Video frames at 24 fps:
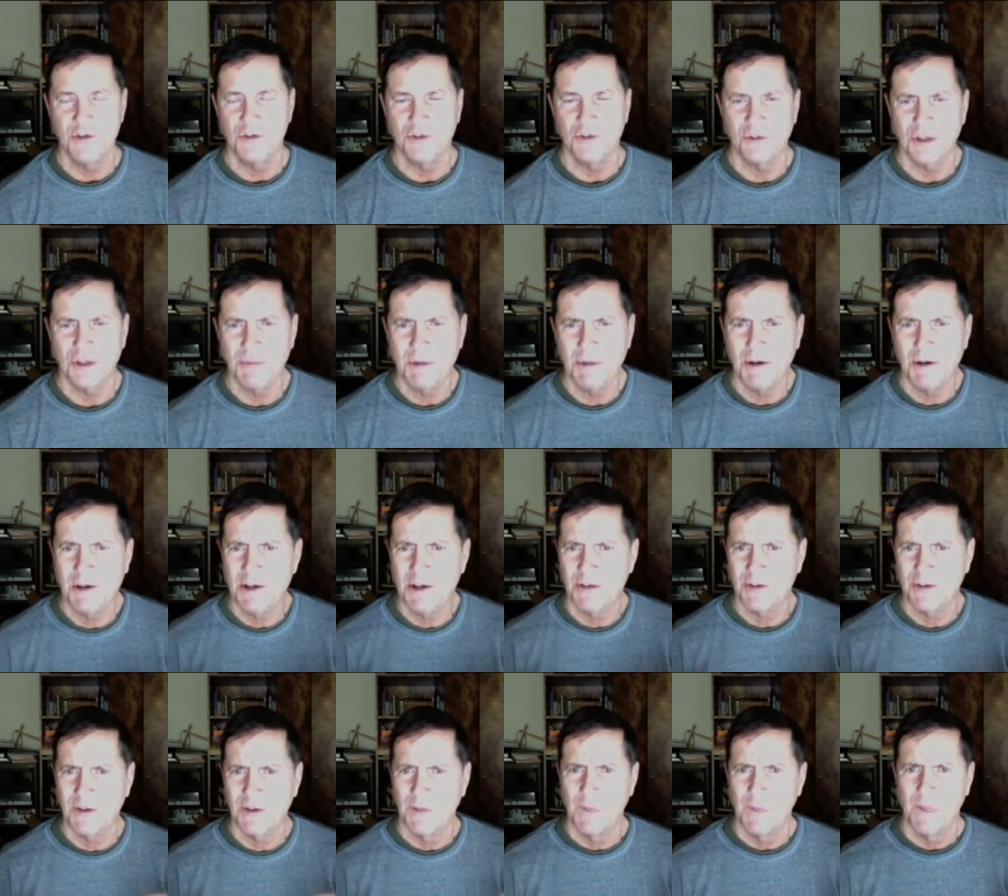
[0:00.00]
In some
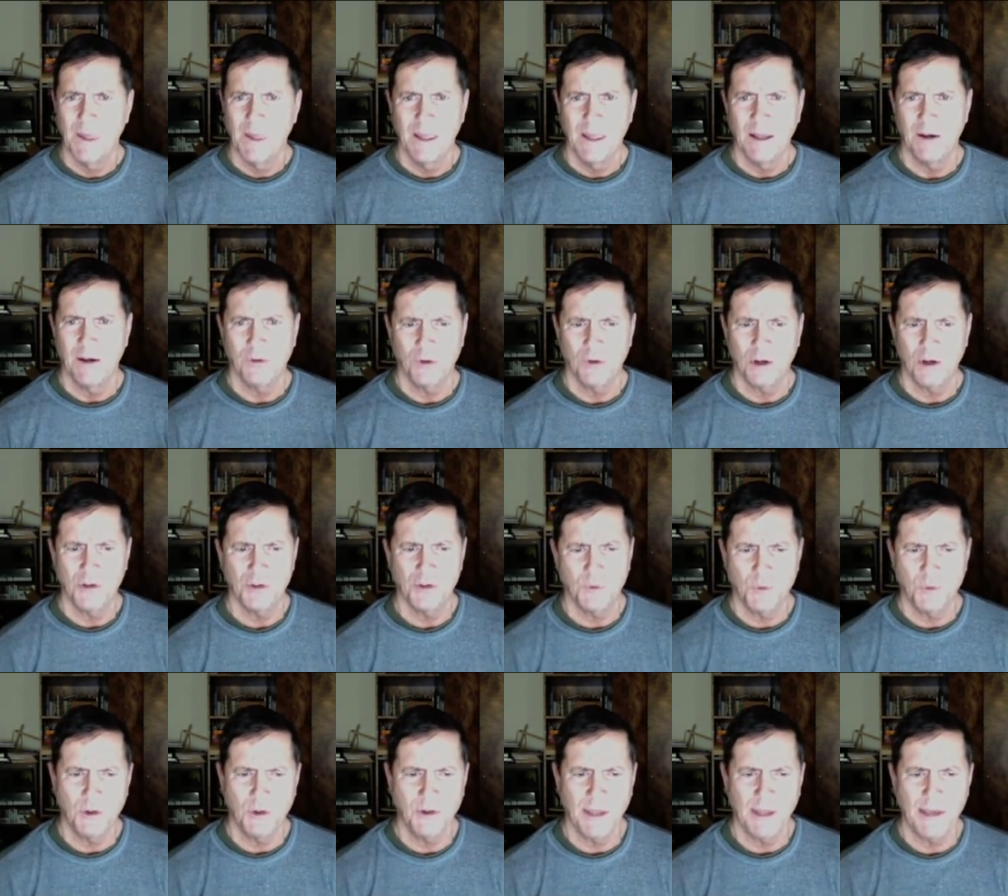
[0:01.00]
areas, across the
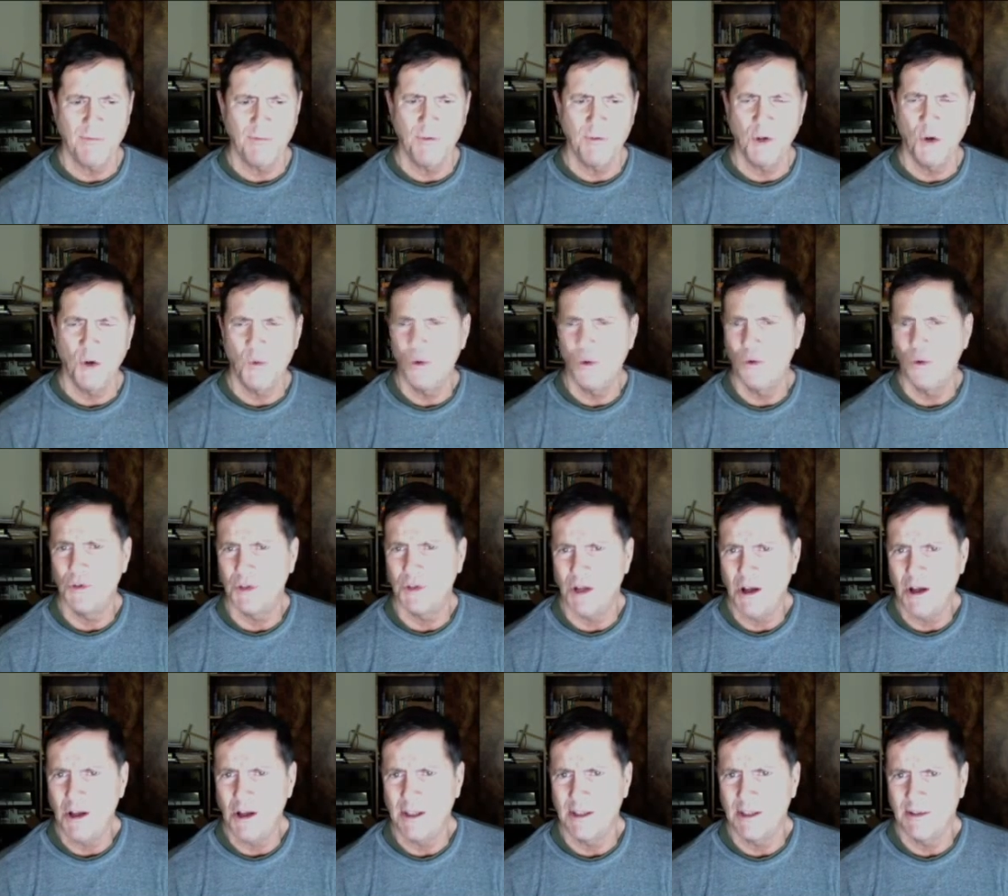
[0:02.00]
world have no rules at
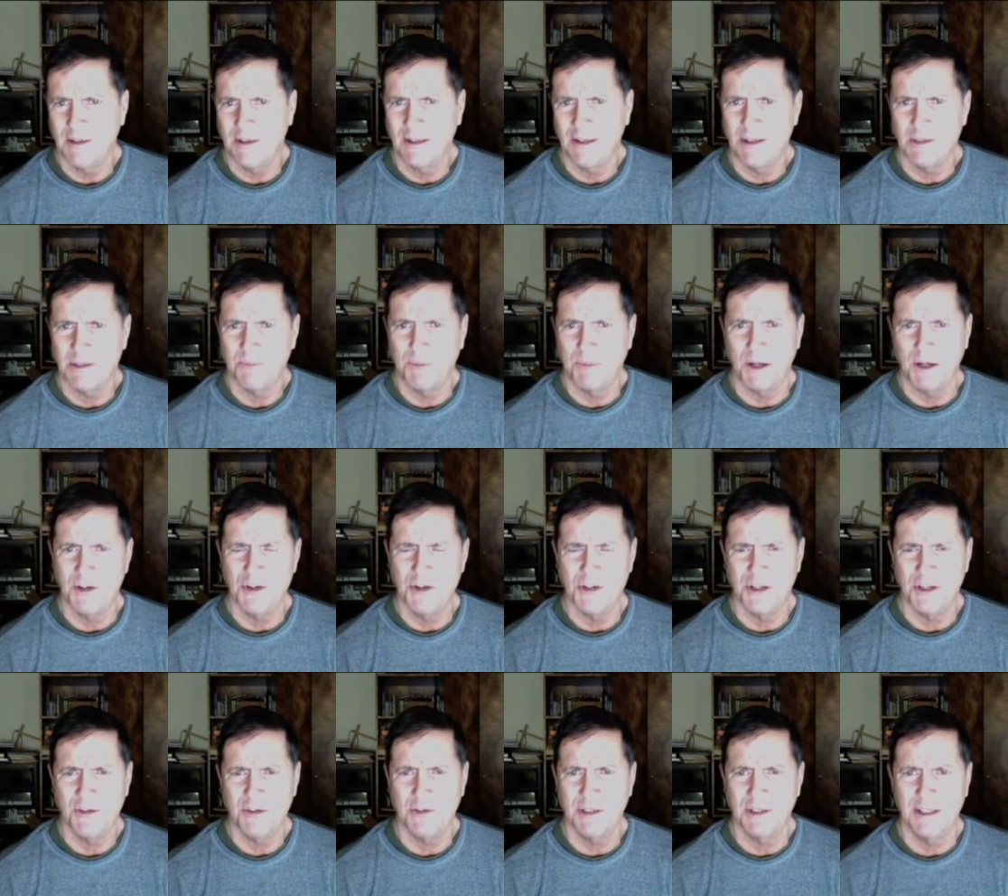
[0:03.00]
all. They, they just punch each
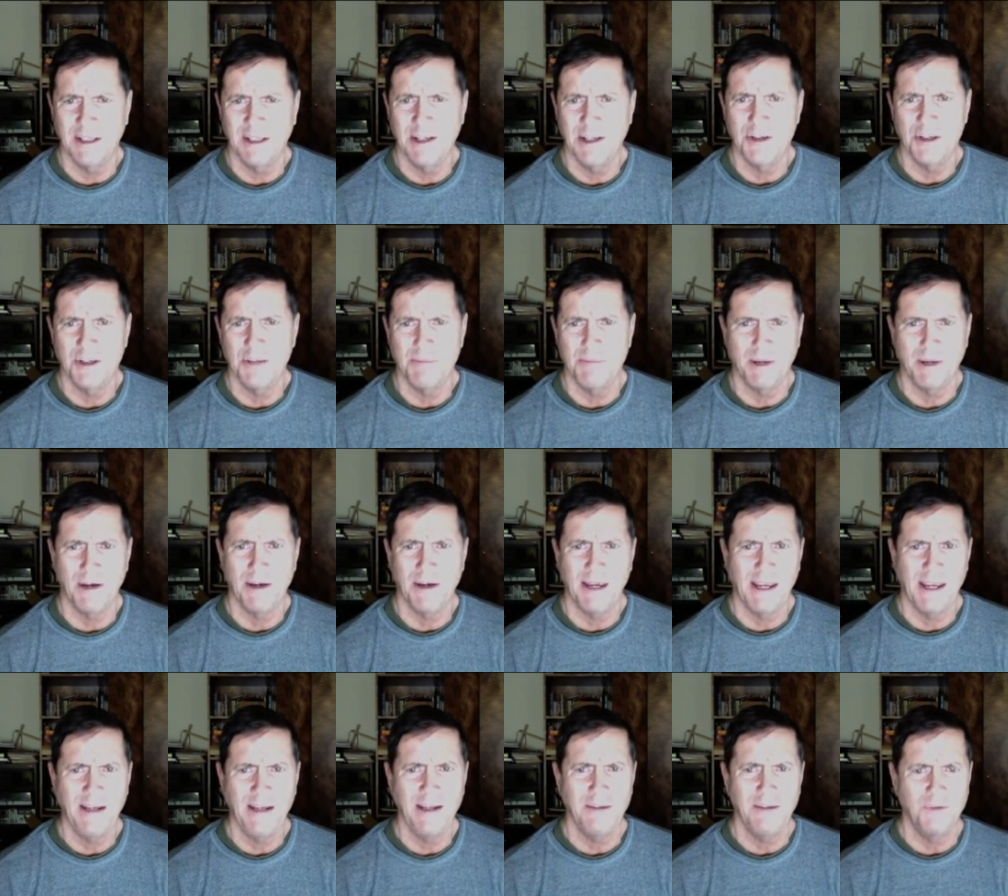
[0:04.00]
other and kill each other
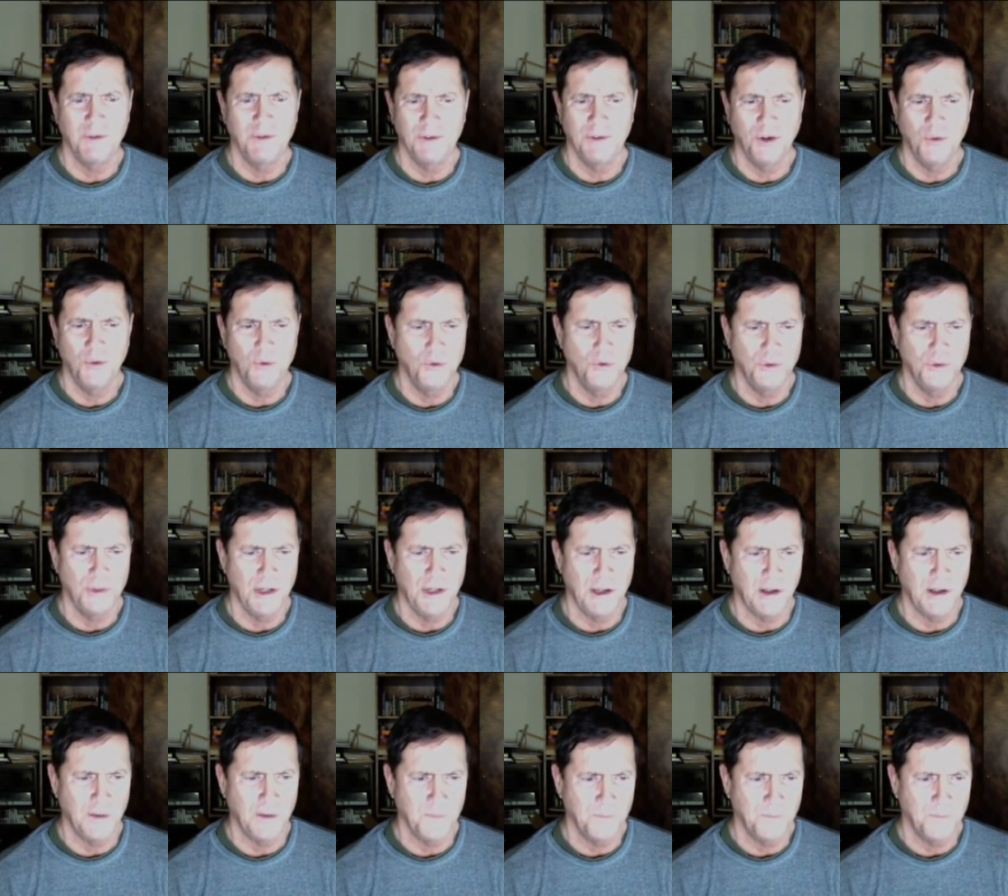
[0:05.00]
barehanded with no rules at all.